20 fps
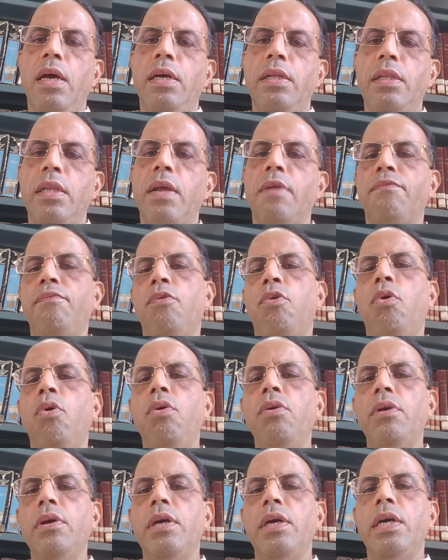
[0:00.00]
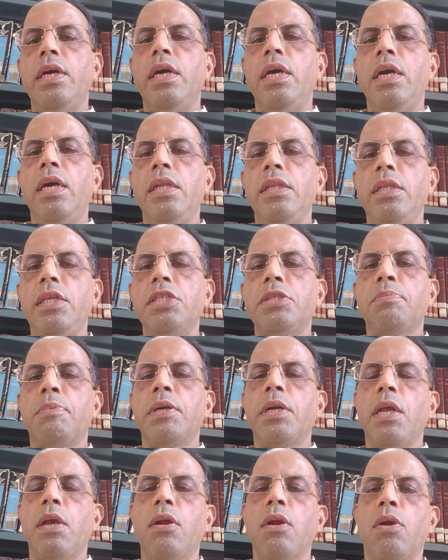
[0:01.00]
Therefore, in this
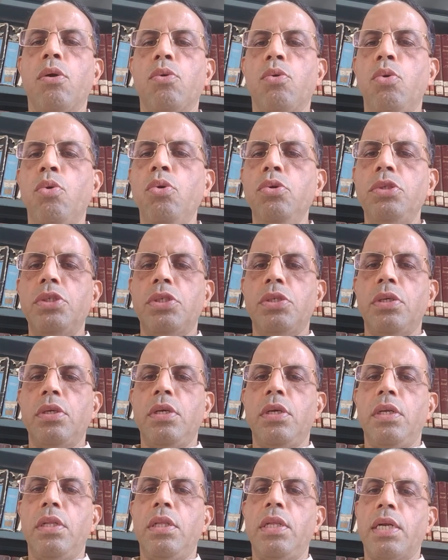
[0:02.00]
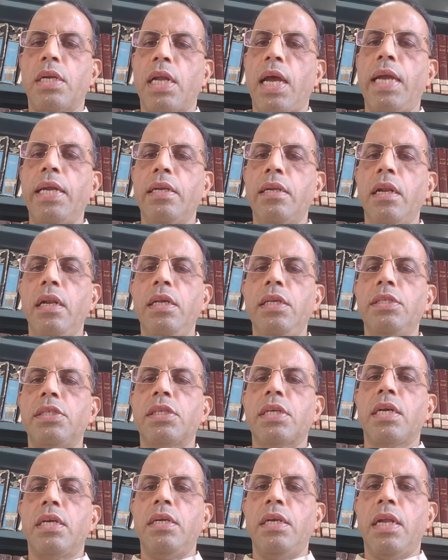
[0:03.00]
particular course, the title is
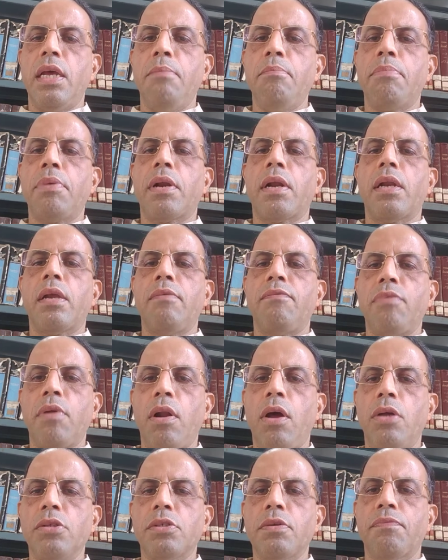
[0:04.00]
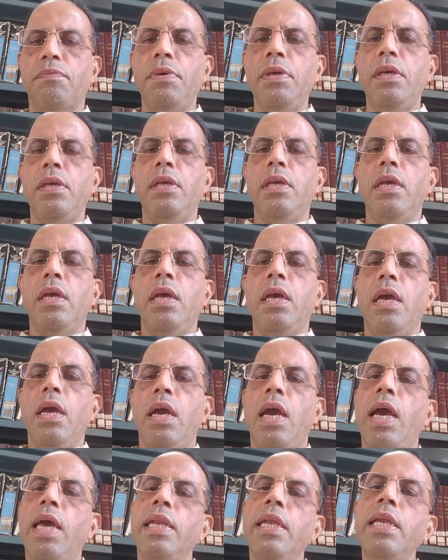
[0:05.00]
Contemporary Philosophy,
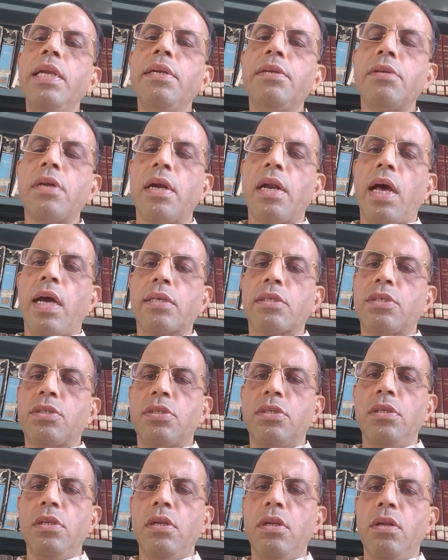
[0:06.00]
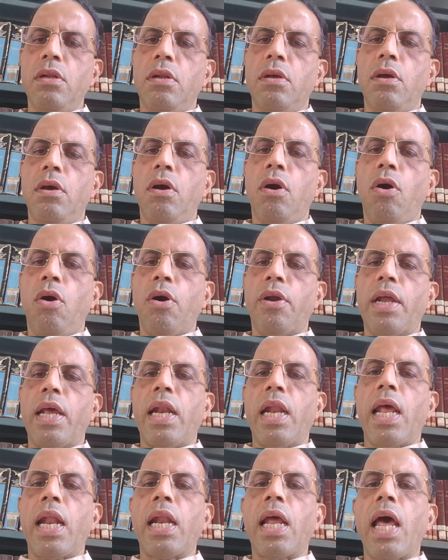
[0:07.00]
an introduction or
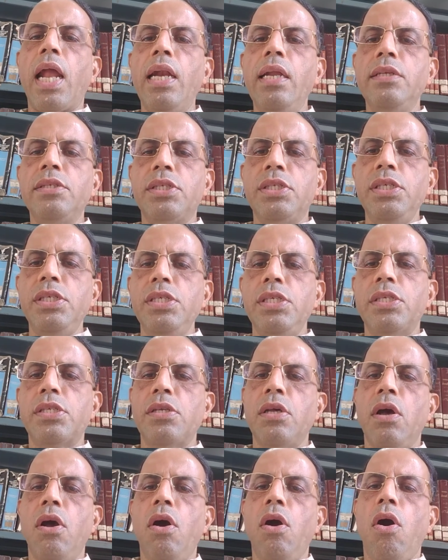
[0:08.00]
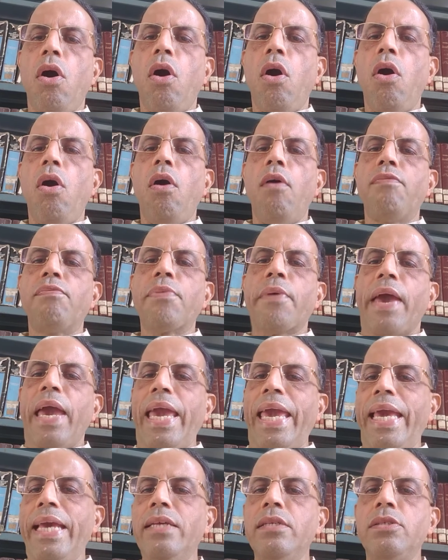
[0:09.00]
an analysis of
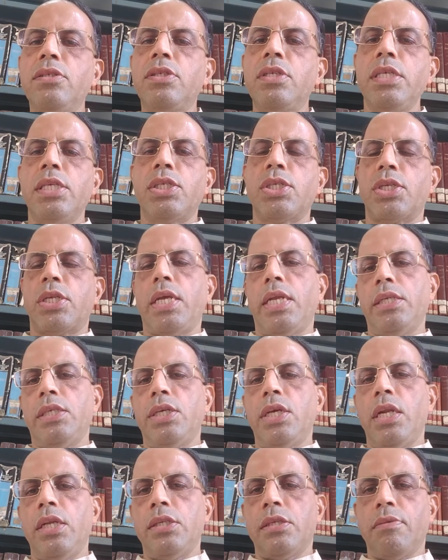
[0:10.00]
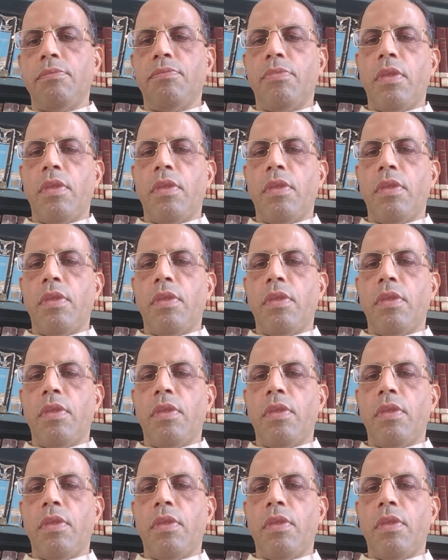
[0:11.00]
existentialism.